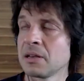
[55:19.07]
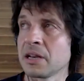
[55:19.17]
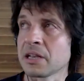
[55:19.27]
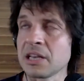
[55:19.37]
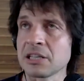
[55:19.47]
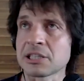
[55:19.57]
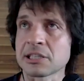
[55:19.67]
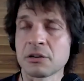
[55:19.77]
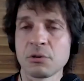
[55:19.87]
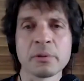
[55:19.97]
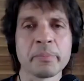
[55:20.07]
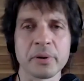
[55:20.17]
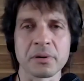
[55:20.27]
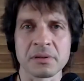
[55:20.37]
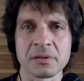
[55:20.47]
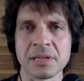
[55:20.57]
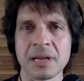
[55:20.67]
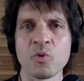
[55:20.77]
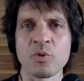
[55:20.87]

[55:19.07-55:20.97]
in a kid's school book, some